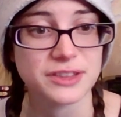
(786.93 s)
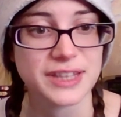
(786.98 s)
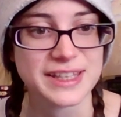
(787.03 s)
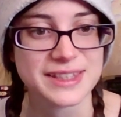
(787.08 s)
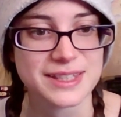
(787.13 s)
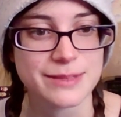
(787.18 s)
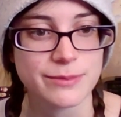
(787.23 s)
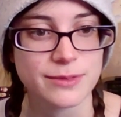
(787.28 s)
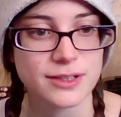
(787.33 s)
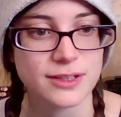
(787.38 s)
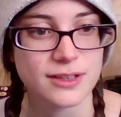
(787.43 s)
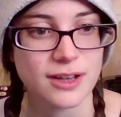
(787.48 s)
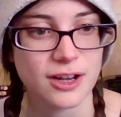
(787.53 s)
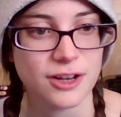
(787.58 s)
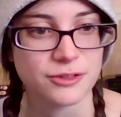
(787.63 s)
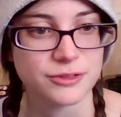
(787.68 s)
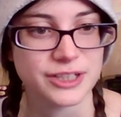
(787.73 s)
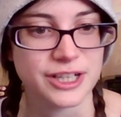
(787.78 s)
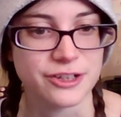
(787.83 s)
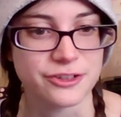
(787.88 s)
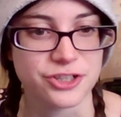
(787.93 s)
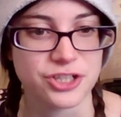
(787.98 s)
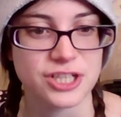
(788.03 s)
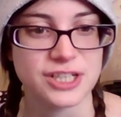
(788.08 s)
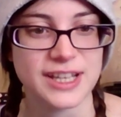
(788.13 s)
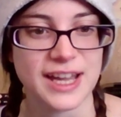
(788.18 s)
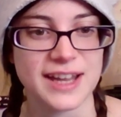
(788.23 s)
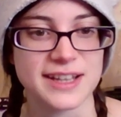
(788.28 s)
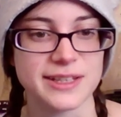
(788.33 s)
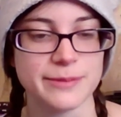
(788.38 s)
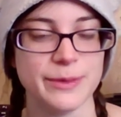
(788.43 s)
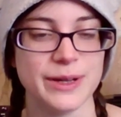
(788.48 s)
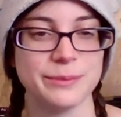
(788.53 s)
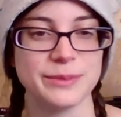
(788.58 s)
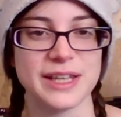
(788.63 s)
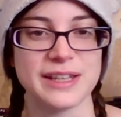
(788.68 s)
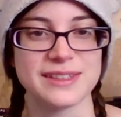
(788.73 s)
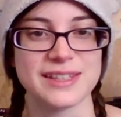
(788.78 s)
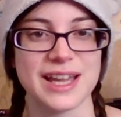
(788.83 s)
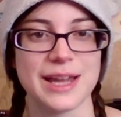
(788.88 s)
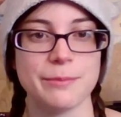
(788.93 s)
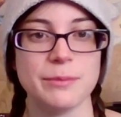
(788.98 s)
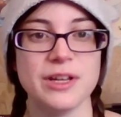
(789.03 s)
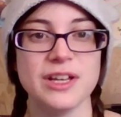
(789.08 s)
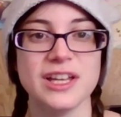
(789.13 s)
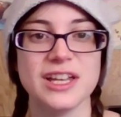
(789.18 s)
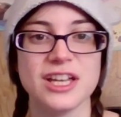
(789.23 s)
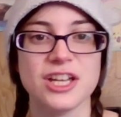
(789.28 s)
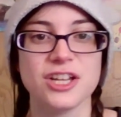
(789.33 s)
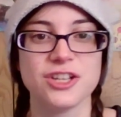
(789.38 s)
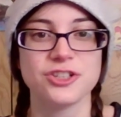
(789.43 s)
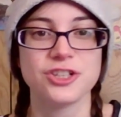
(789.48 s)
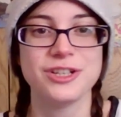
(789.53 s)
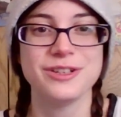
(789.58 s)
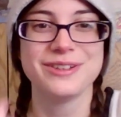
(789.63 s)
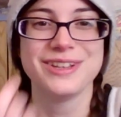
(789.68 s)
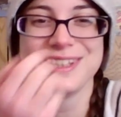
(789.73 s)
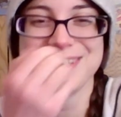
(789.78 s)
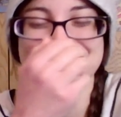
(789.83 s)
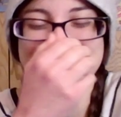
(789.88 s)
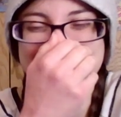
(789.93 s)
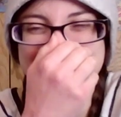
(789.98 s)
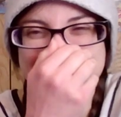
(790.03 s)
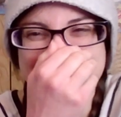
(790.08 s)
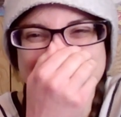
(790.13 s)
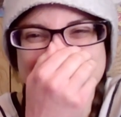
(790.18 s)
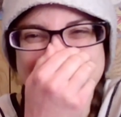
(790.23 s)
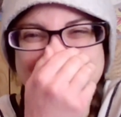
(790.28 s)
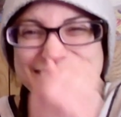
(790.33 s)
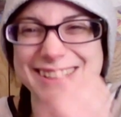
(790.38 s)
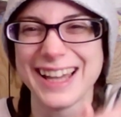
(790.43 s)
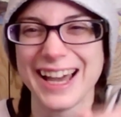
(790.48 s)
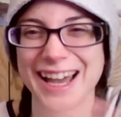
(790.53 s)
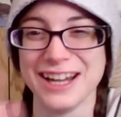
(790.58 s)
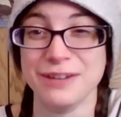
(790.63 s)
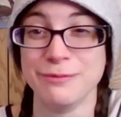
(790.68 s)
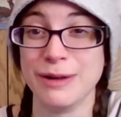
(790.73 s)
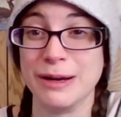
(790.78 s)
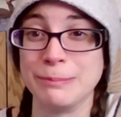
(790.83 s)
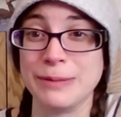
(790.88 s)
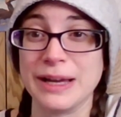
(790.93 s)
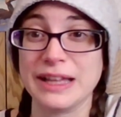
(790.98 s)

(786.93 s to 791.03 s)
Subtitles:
lets him go. Oh no, she tied him up that time. She tied him